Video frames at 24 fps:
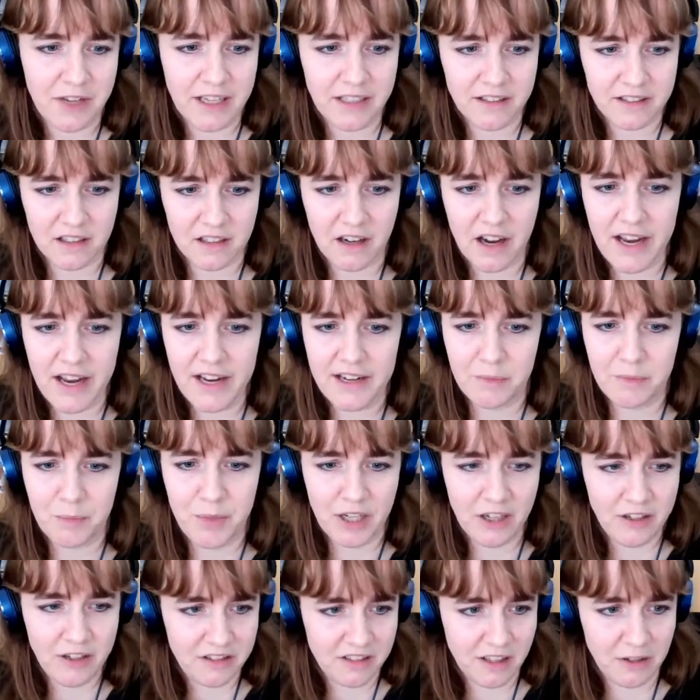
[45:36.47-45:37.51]
Things like
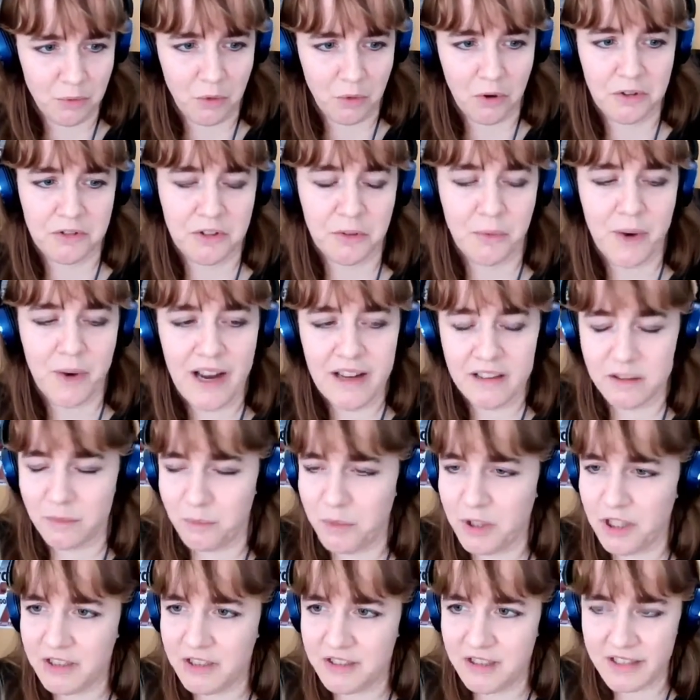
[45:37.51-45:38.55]
polluted waterways
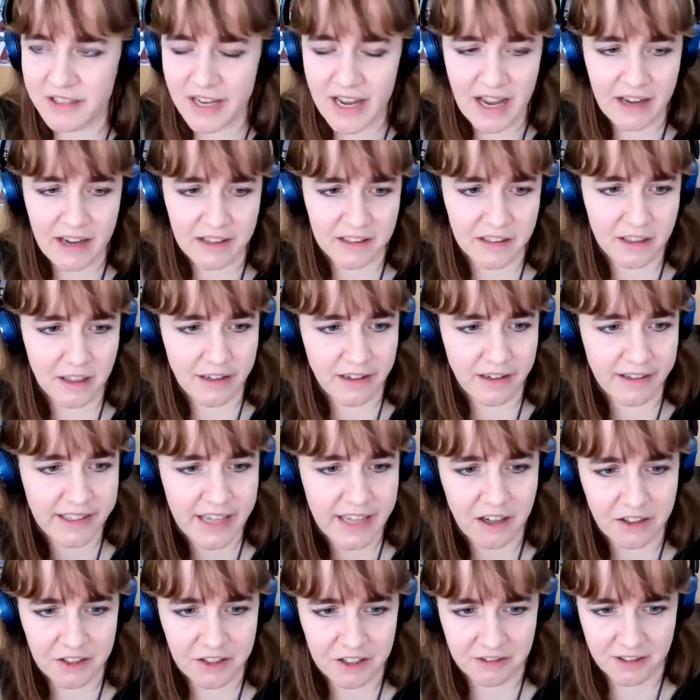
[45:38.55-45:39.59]
and polluted air can
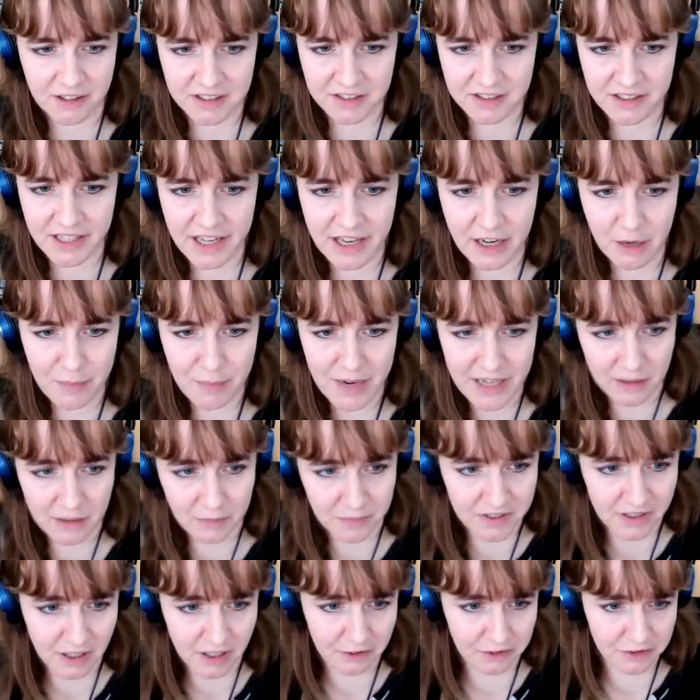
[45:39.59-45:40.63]
get under our skin and make
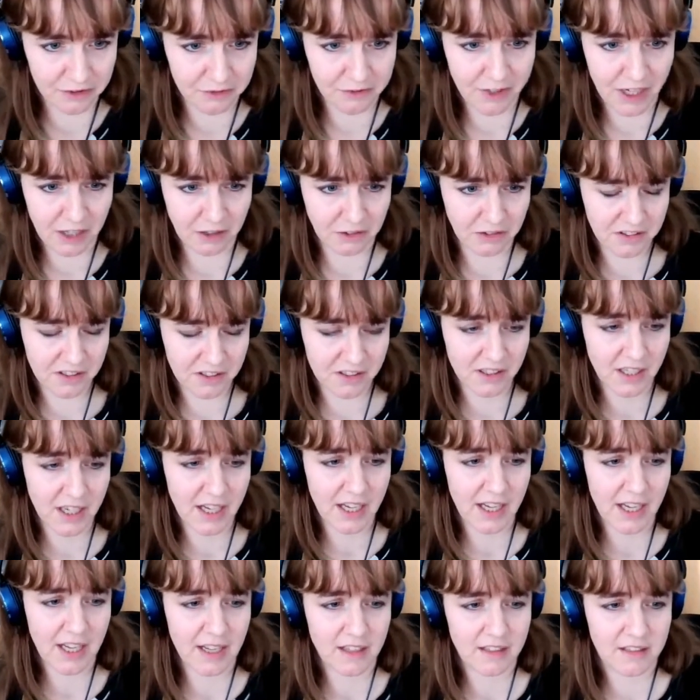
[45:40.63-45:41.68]
themselves felt.
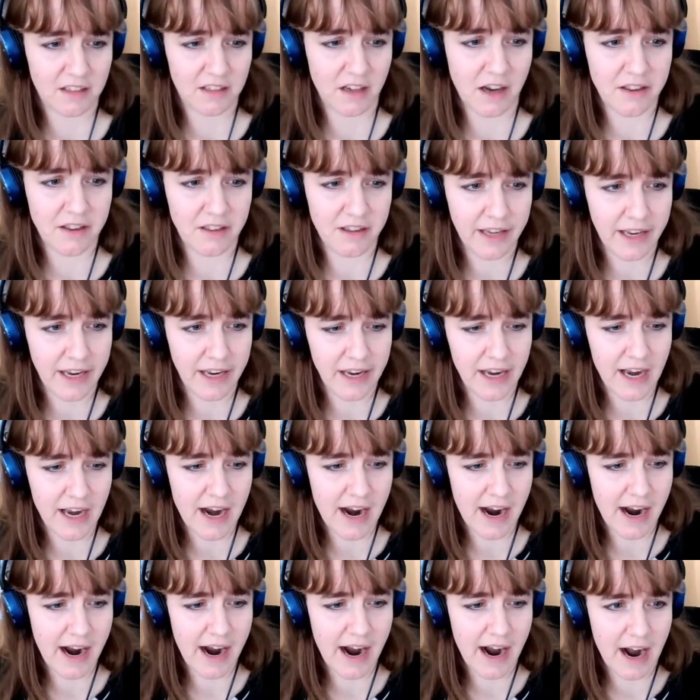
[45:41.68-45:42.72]
So
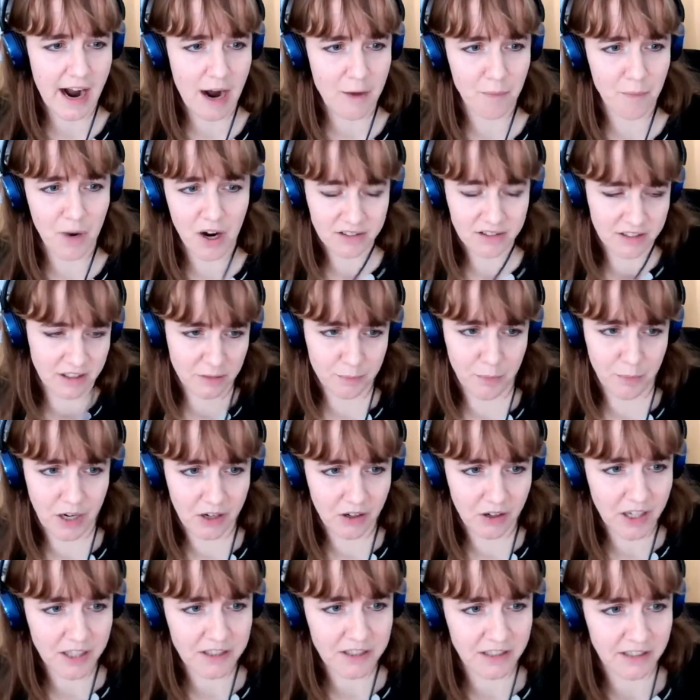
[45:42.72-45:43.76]
the Marxist
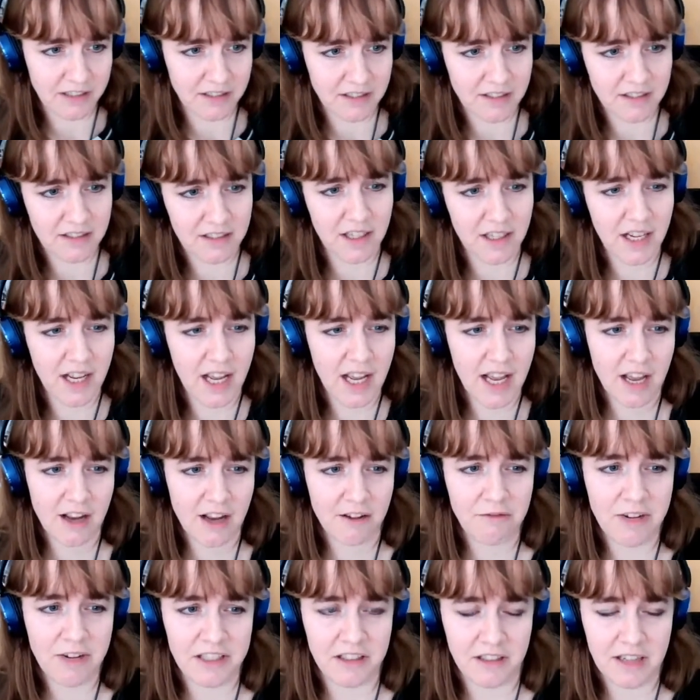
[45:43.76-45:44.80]
biologists
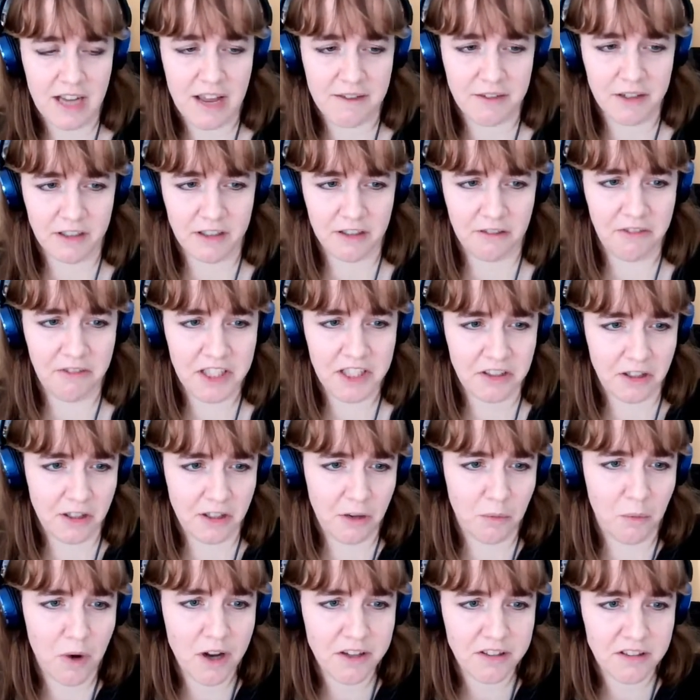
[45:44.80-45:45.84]
Richard Levins and
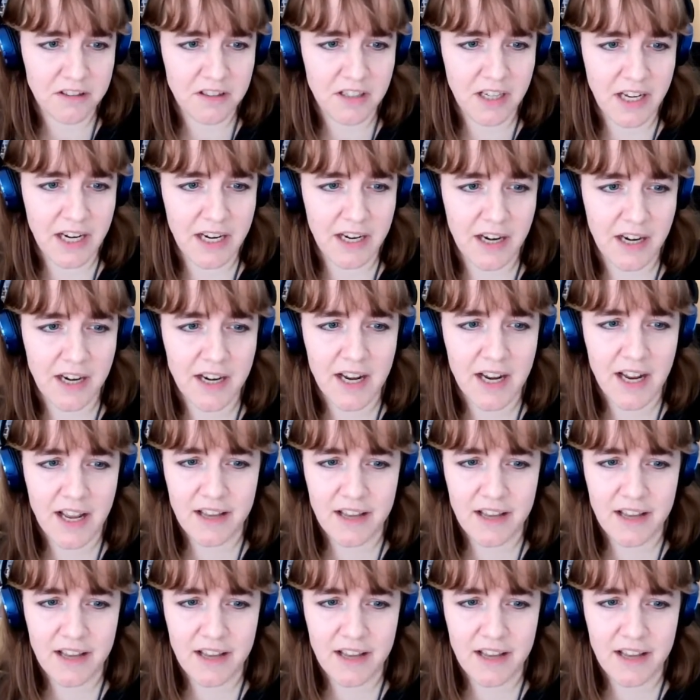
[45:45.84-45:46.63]
Richard Lewontin